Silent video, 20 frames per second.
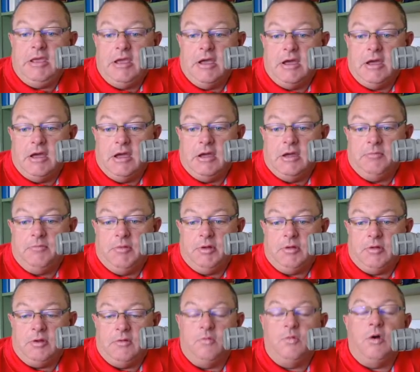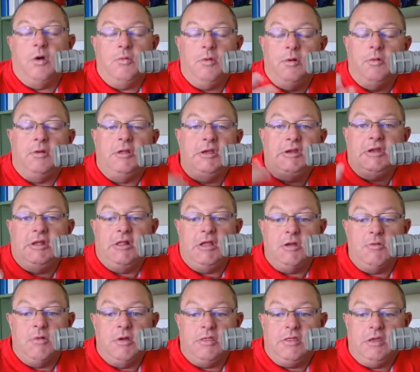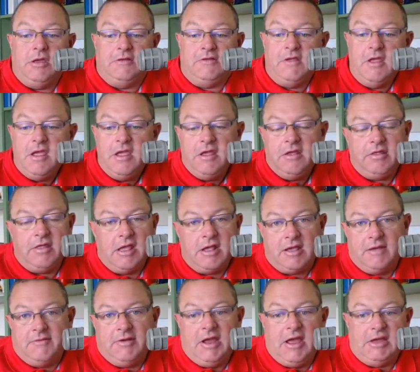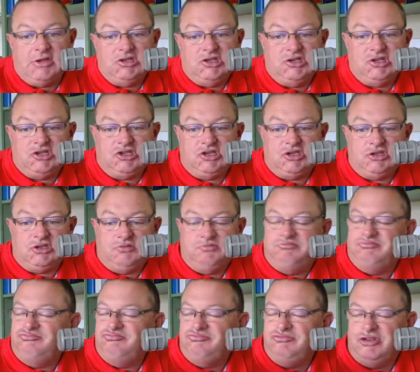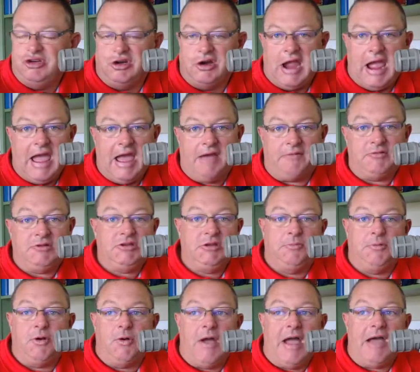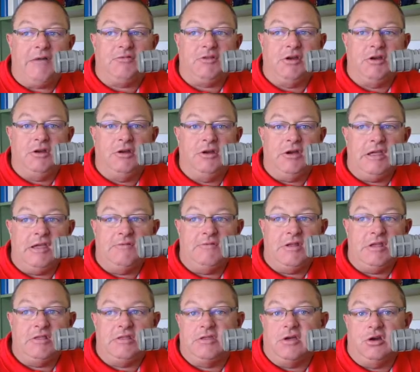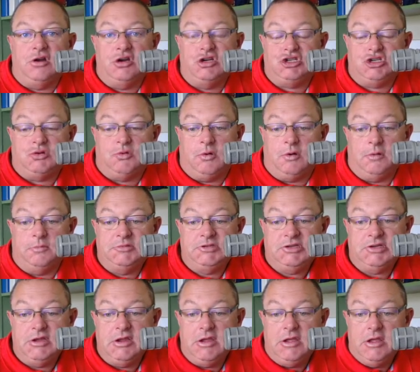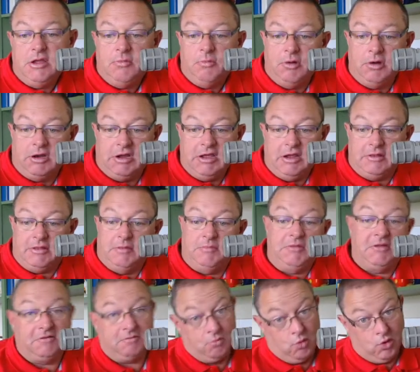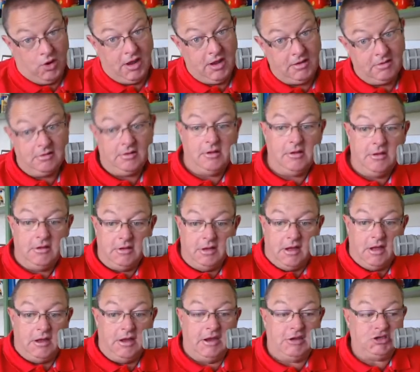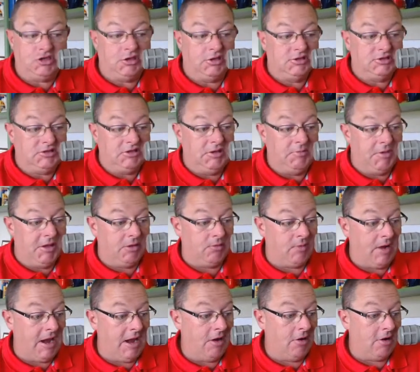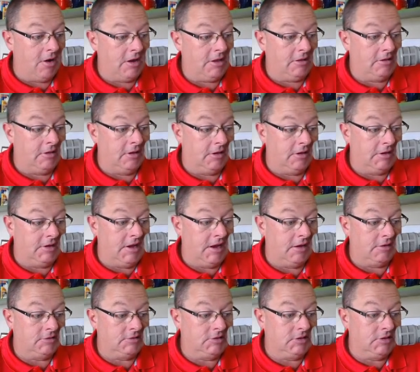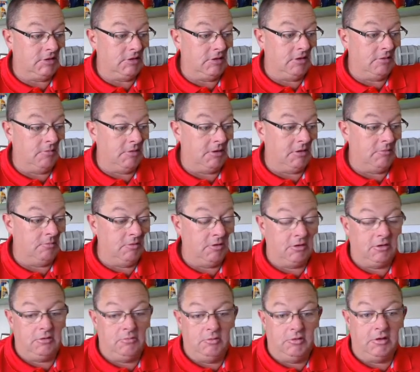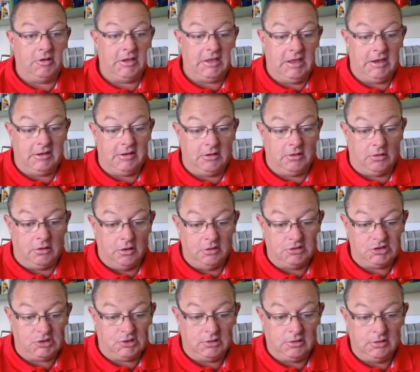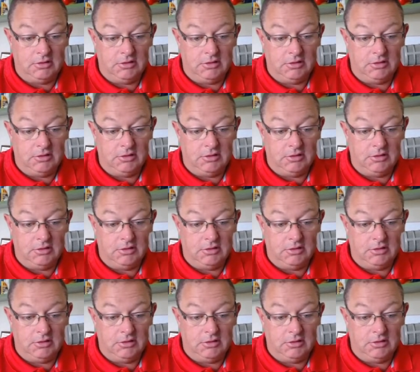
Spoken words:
along. What we're really dealing with is, think of it as just your typical afternoon and evening thunderstorms. We're going to get them this morning. As you can see by the radar down there, they're getting closer